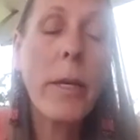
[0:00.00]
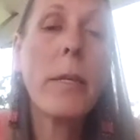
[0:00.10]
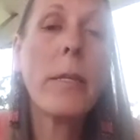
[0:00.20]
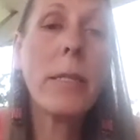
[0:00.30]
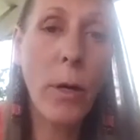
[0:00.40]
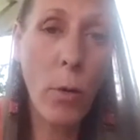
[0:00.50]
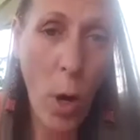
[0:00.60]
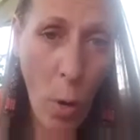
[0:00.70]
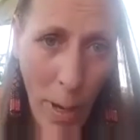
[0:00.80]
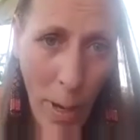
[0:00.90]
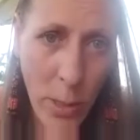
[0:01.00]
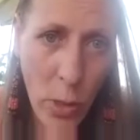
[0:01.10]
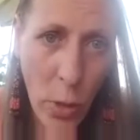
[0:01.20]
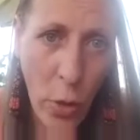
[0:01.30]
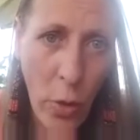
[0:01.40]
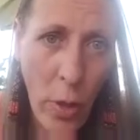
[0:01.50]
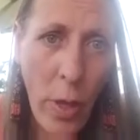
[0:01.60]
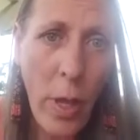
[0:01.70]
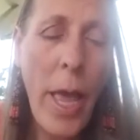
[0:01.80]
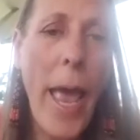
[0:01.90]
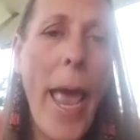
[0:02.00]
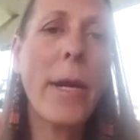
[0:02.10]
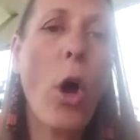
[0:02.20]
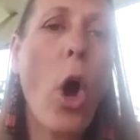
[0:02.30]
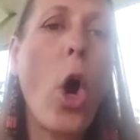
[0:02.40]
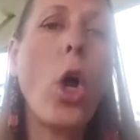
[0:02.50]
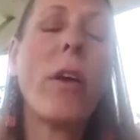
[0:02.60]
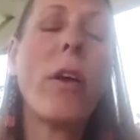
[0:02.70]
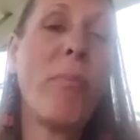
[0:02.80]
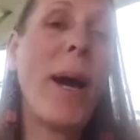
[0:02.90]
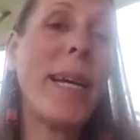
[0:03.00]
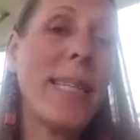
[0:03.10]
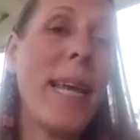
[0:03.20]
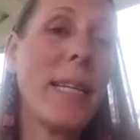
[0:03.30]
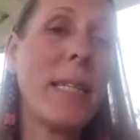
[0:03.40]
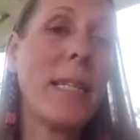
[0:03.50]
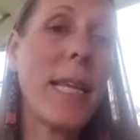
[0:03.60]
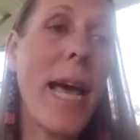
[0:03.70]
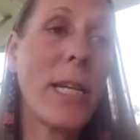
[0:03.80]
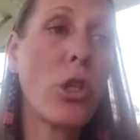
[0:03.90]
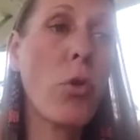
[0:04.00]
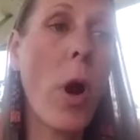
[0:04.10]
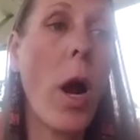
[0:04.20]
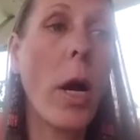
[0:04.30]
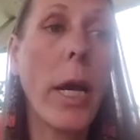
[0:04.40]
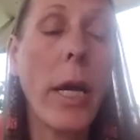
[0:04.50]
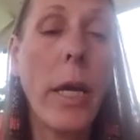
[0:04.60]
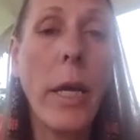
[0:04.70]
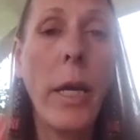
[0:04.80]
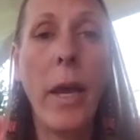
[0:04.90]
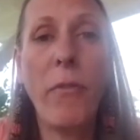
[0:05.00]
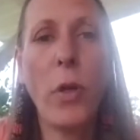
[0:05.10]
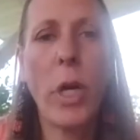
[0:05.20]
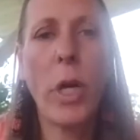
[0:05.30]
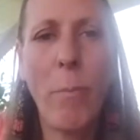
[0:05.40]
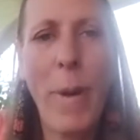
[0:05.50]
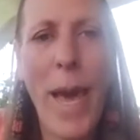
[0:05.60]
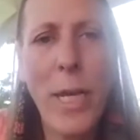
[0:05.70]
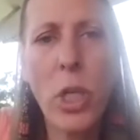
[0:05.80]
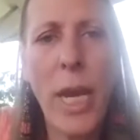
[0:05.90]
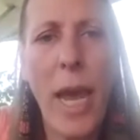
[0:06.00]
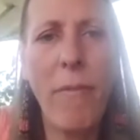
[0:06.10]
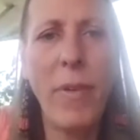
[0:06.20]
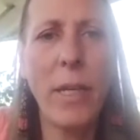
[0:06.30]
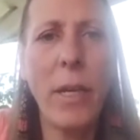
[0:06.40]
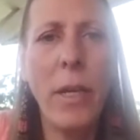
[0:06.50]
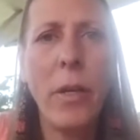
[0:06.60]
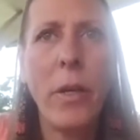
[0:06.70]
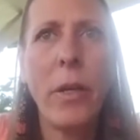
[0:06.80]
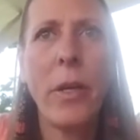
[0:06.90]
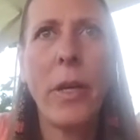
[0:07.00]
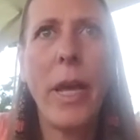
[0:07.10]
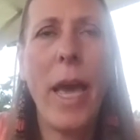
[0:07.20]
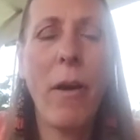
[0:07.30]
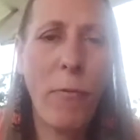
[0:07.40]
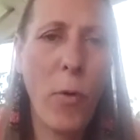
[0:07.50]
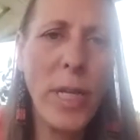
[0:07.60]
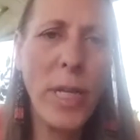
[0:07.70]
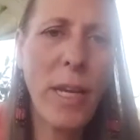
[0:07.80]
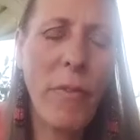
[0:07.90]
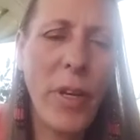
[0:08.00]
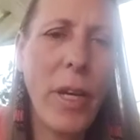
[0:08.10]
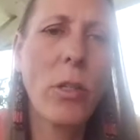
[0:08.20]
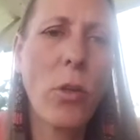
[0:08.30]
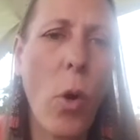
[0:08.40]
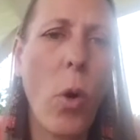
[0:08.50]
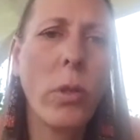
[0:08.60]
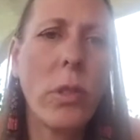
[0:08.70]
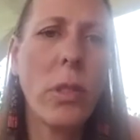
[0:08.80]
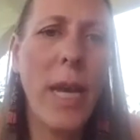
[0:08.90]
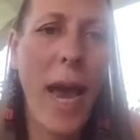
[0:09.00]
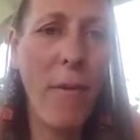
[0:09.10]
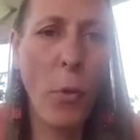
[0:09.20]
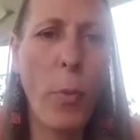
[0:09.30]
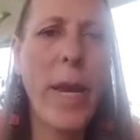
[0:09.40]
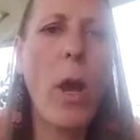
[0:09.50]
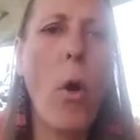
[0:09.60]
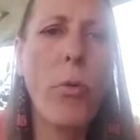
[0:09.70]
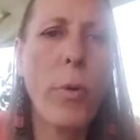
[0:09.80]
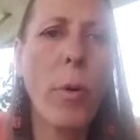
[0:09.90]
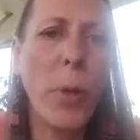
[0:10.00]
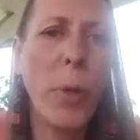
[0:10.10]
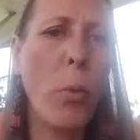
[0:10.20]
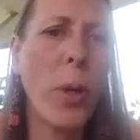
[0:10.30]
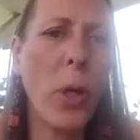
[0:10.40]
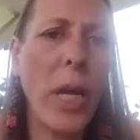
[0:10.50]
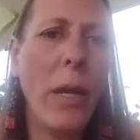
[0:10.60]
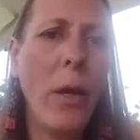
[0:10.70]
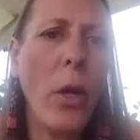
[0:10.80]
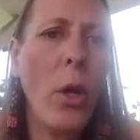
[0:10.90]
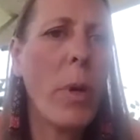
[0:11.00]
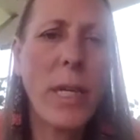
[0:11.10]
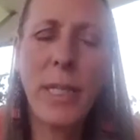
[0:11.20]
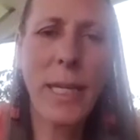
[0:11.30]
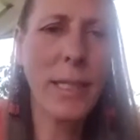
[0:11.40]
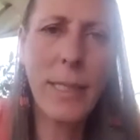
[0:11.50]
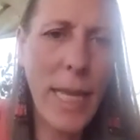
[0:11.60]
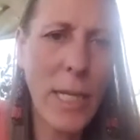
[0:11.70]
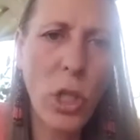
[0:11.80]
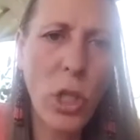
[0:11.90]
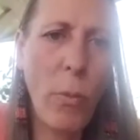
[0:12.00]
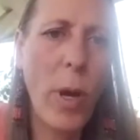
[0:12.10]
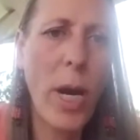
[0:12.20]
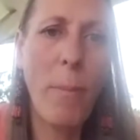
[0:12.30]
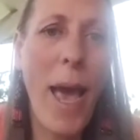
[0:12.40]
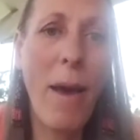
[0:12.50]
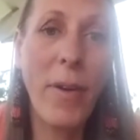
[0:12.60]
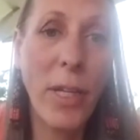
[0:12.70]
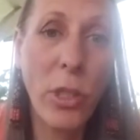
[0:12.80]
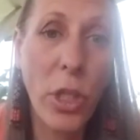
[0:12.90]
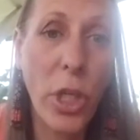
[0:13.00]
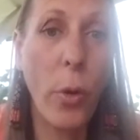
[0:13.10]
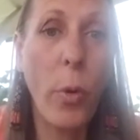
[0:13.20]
0 muscle, and all of my tendons had shrunk. If you can imagine having, at 47 years old, to have to re-go through puberty, because that's essentially what I'm having to do.